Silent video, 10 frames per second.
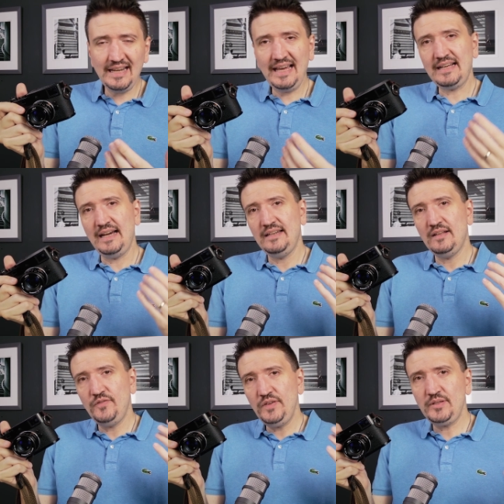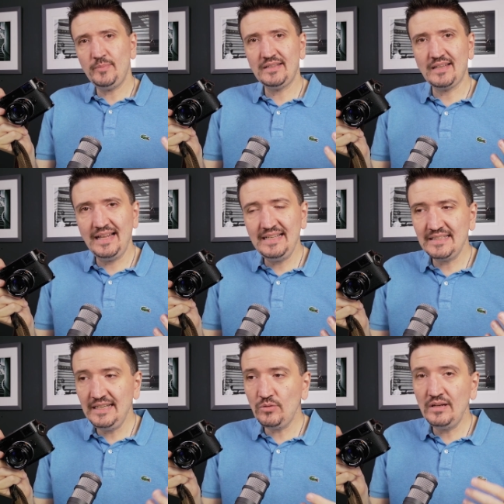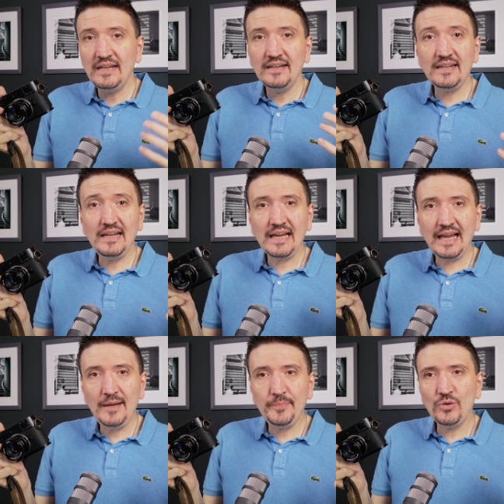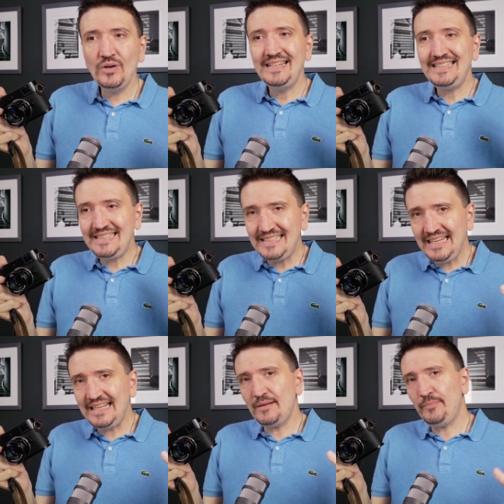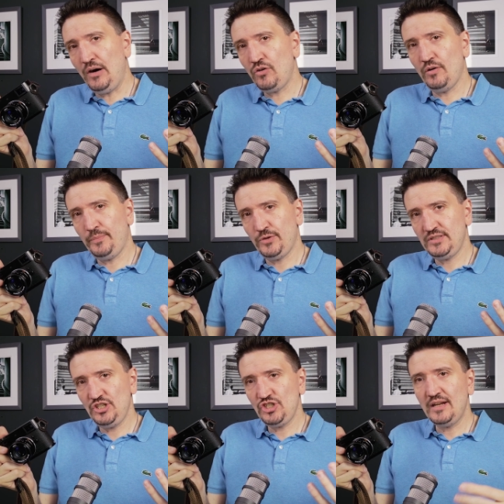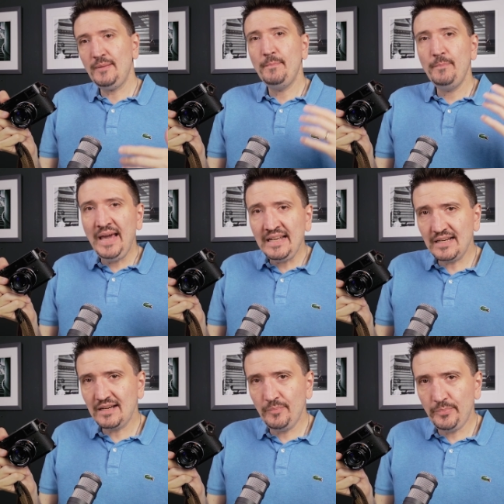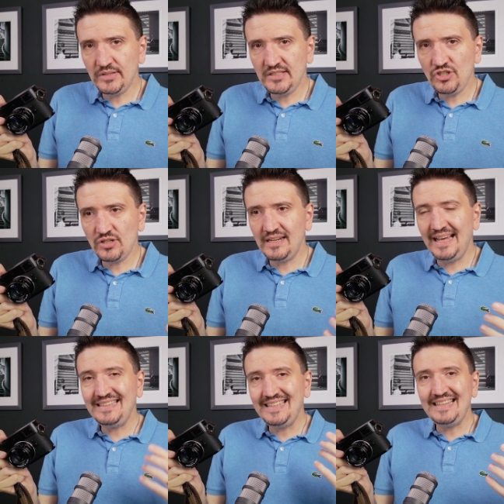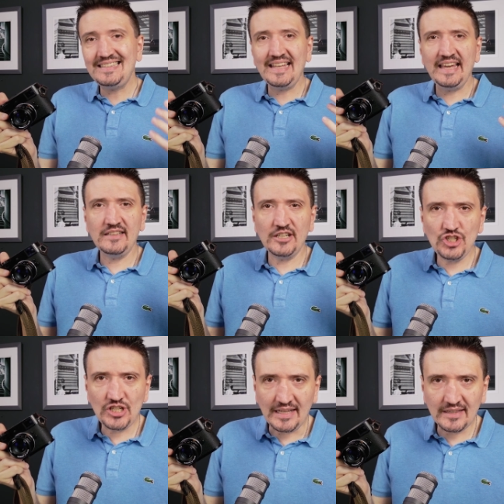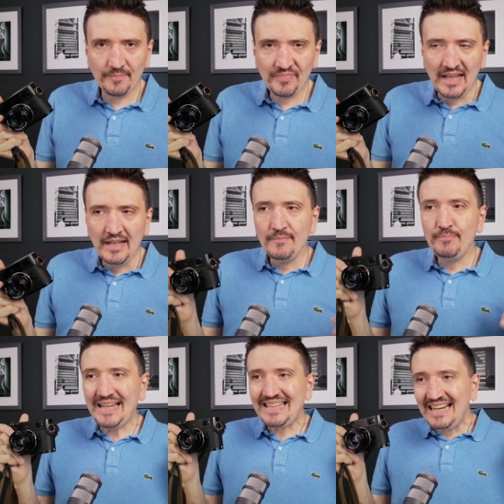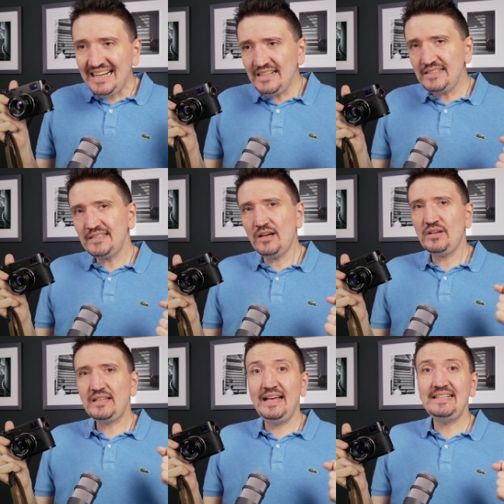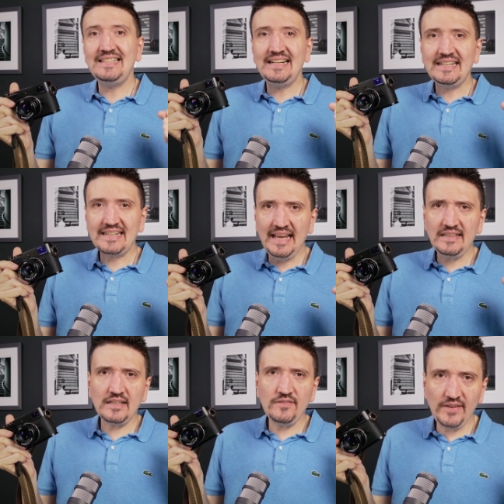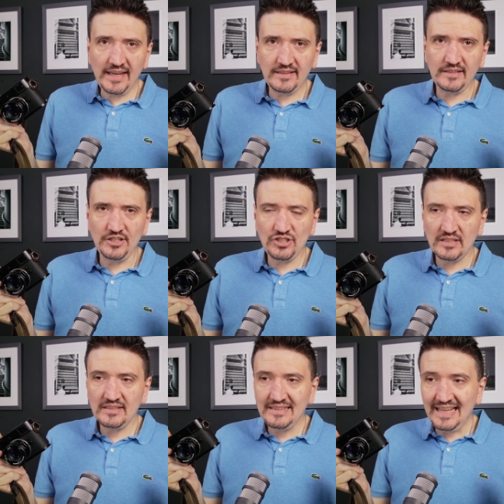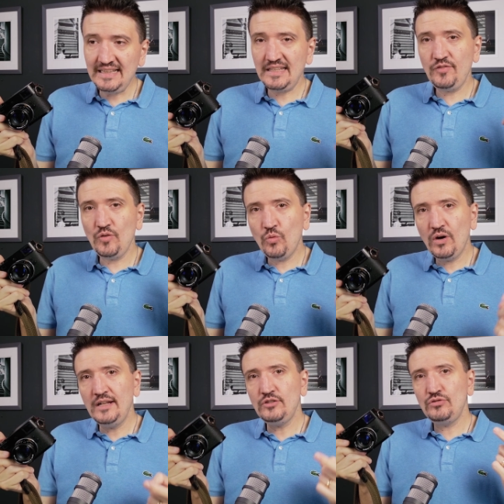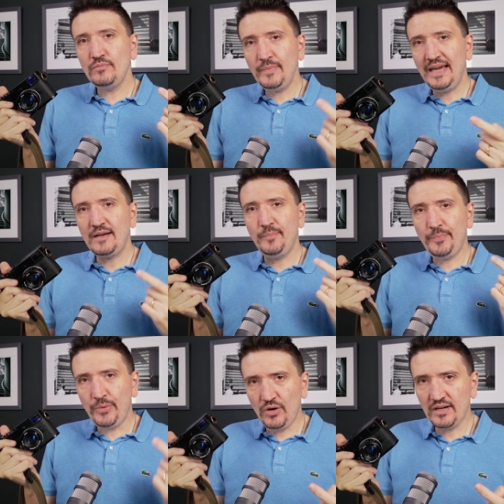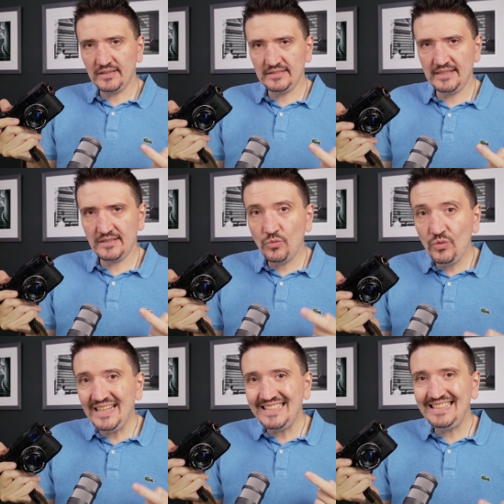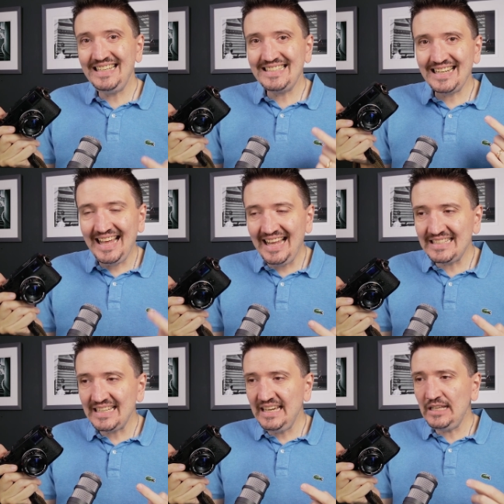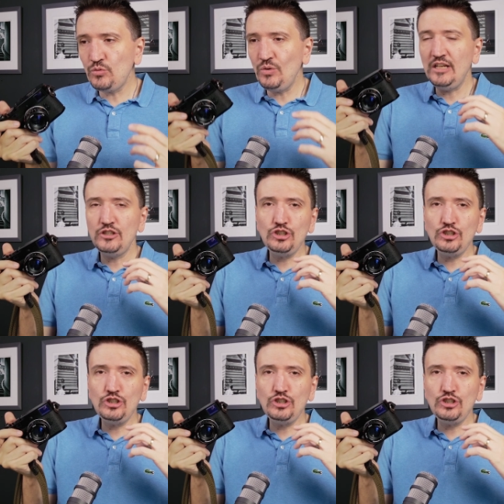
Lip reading: a Leica and a 50mm lens, it will really help you think about composition, make the composition, and then take the shot. But also it has the great advantage that if you want to make portraits with this lens, it will